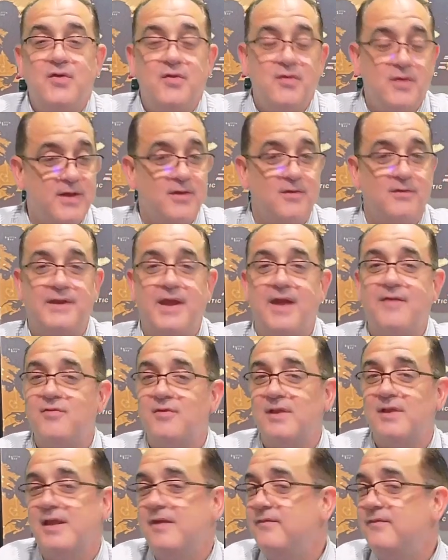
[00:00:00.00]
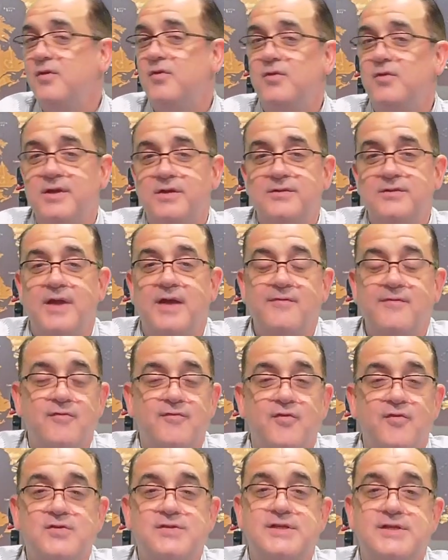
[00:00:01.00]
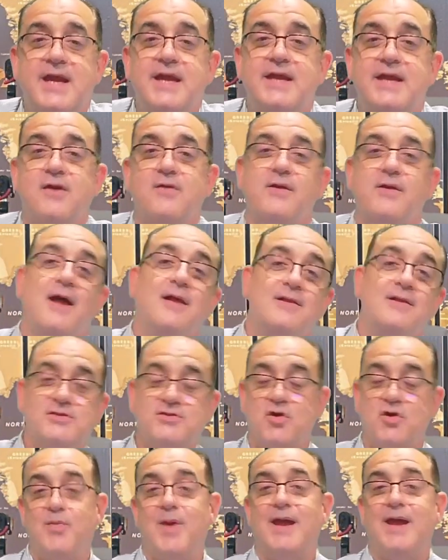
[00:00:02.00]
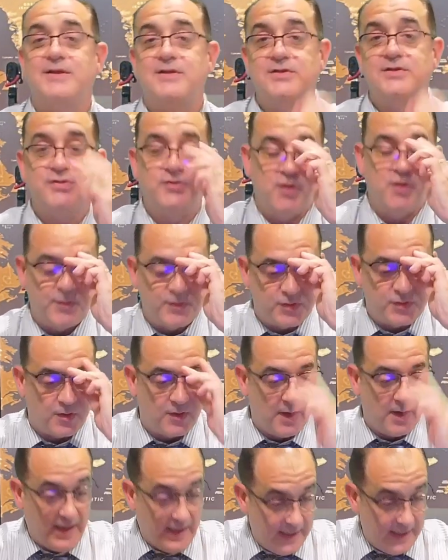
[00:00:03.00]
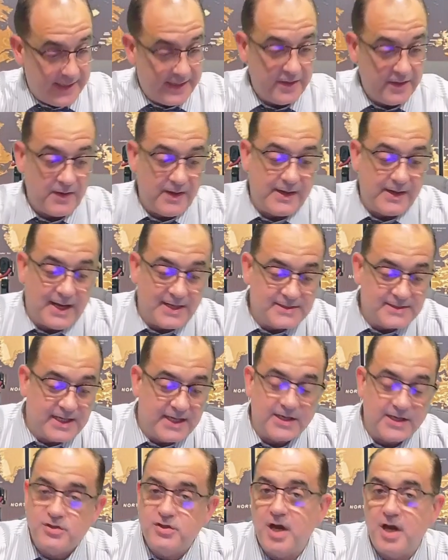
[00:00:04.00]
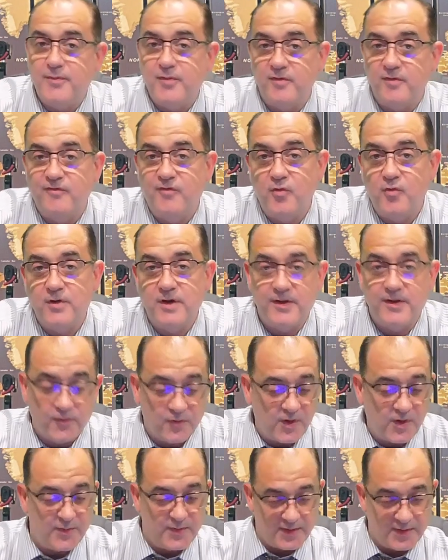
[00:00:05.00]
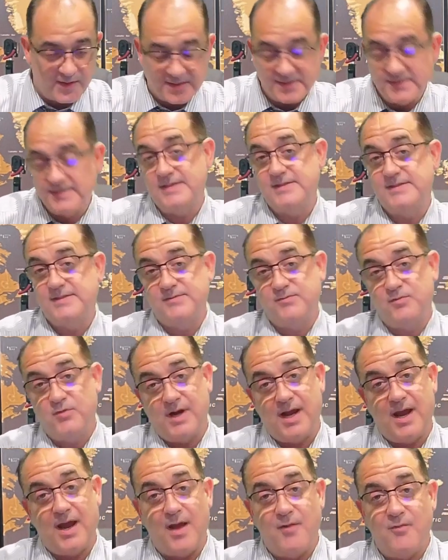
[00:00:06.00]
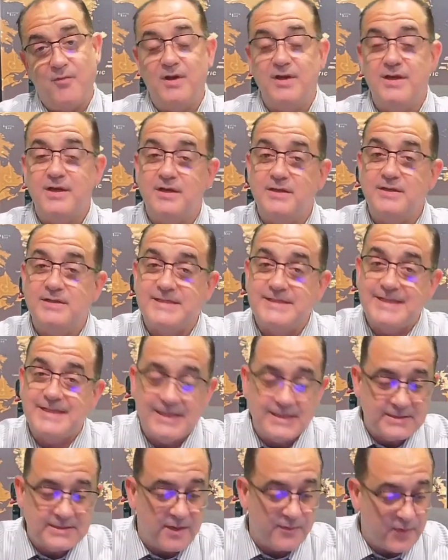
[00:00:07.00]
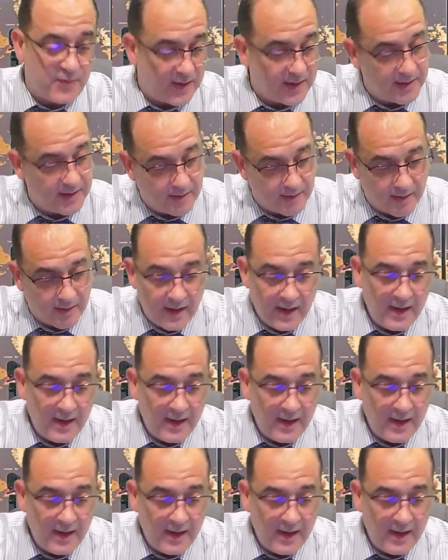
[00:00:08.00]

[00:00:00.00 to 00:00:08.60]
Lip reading: He'll never leave you. He'll never forsake you. Now let's go back to the scripture here in Isaiah chapter 43, because this is what I want you to see something here.